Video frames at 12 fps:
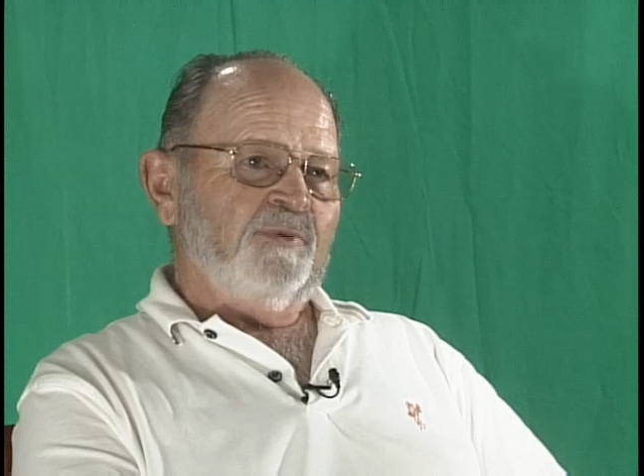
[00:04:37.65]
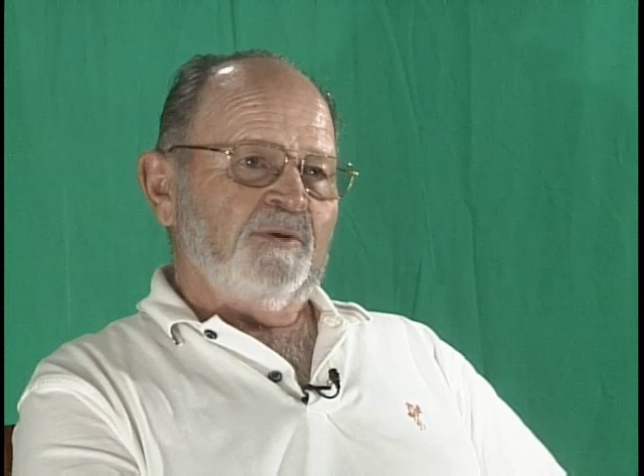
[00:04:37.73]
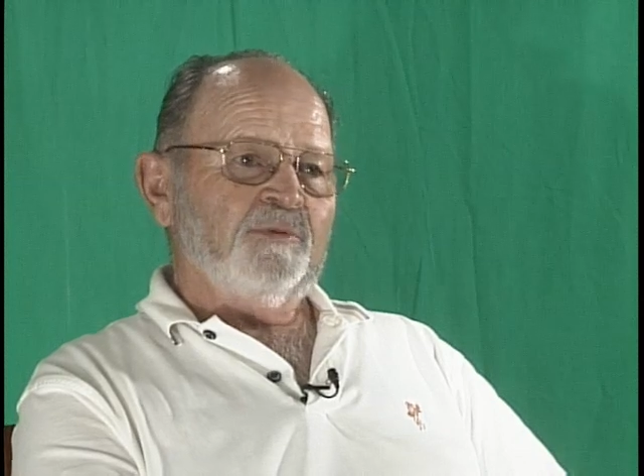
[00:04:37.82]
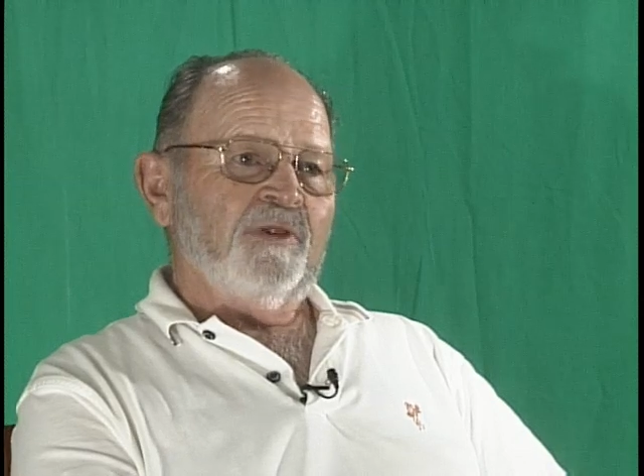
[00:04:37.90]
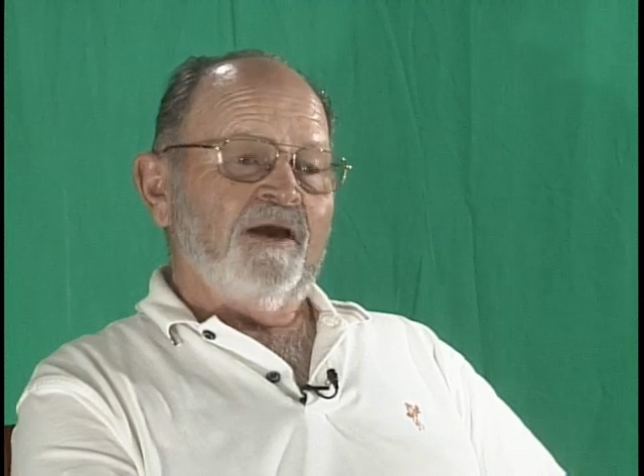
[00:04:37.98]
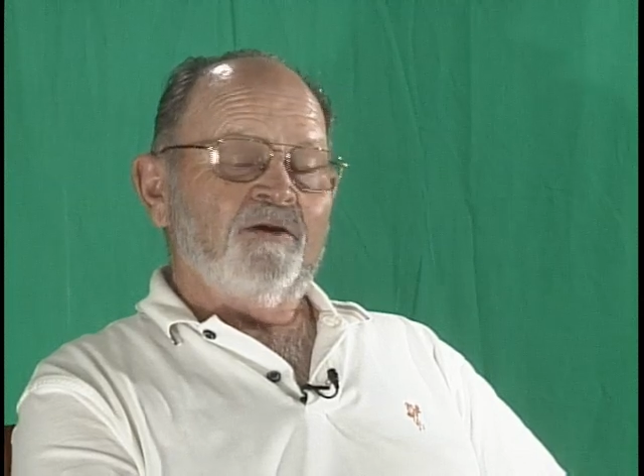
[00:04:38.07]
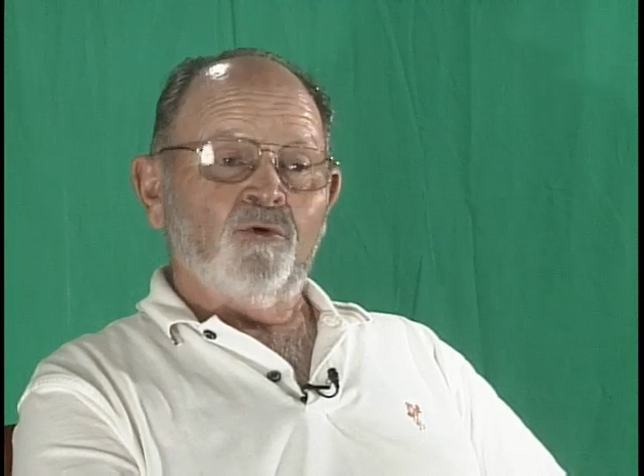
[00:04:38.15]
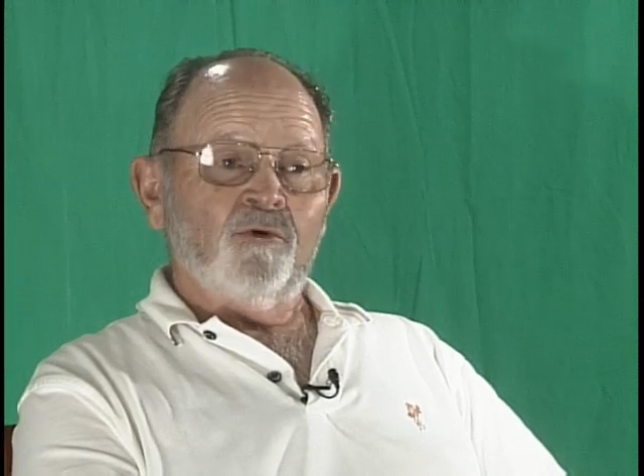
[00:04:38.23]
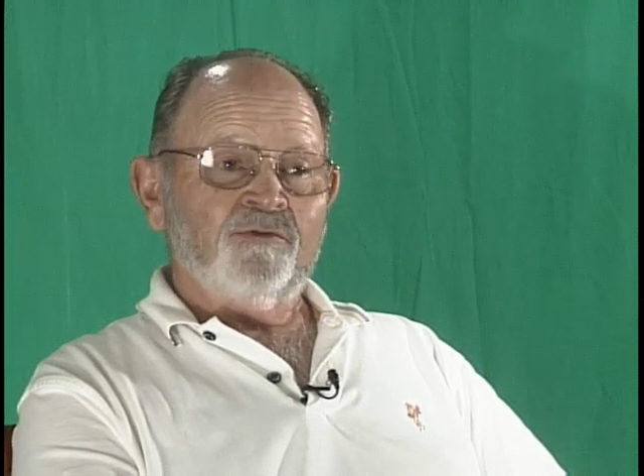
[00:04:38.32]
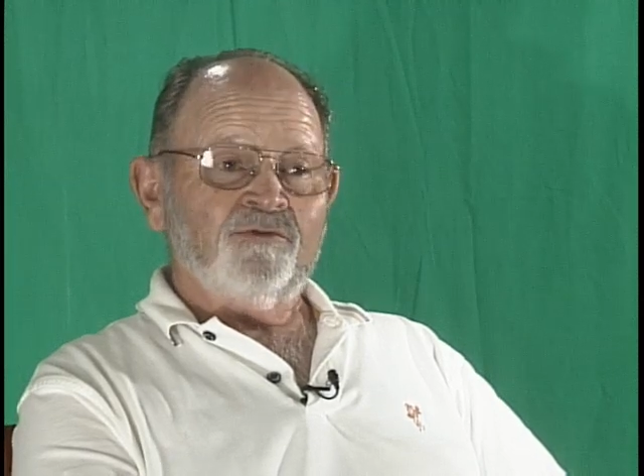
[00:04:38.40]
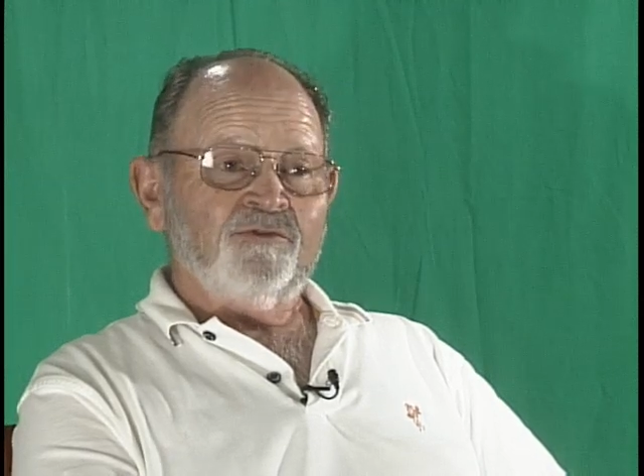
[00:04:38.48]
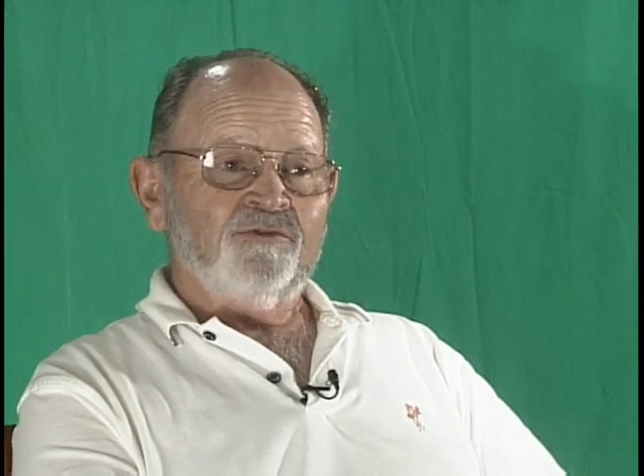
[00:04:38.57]
people had
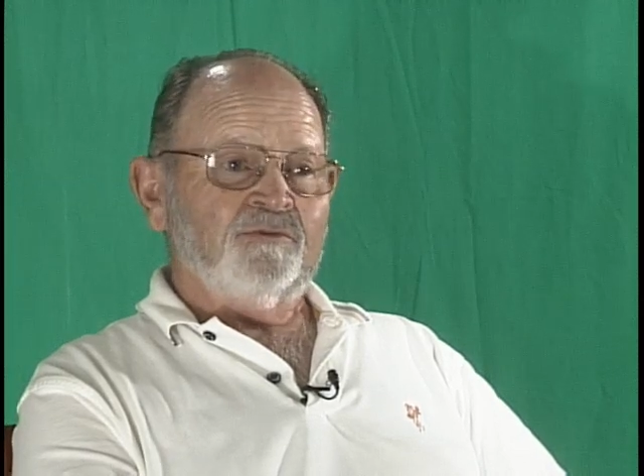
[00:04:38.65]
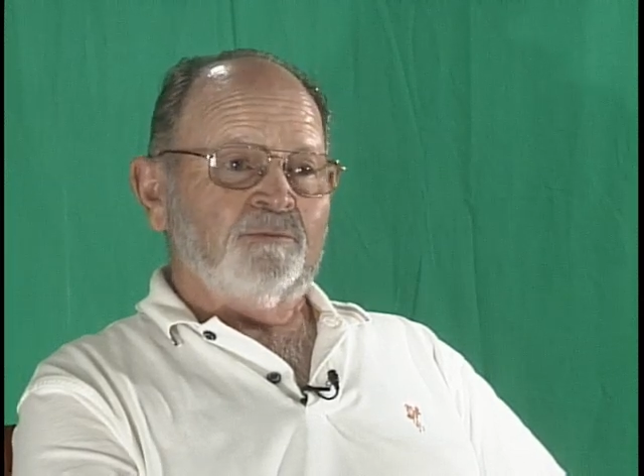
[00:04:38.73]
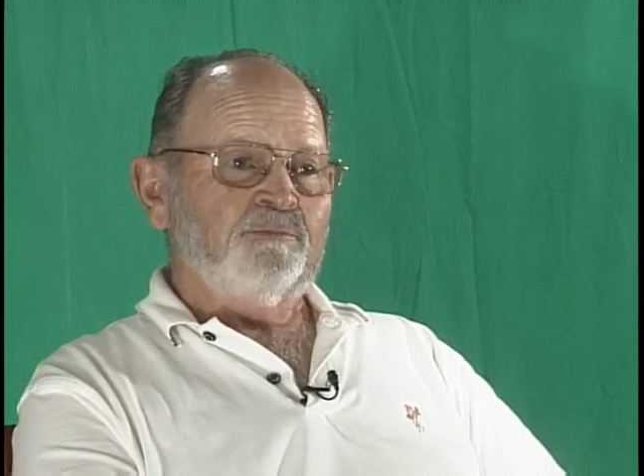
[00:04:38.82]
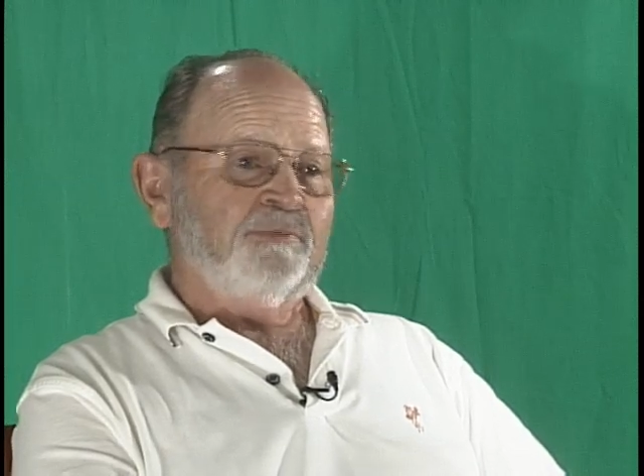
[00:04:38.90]
horses and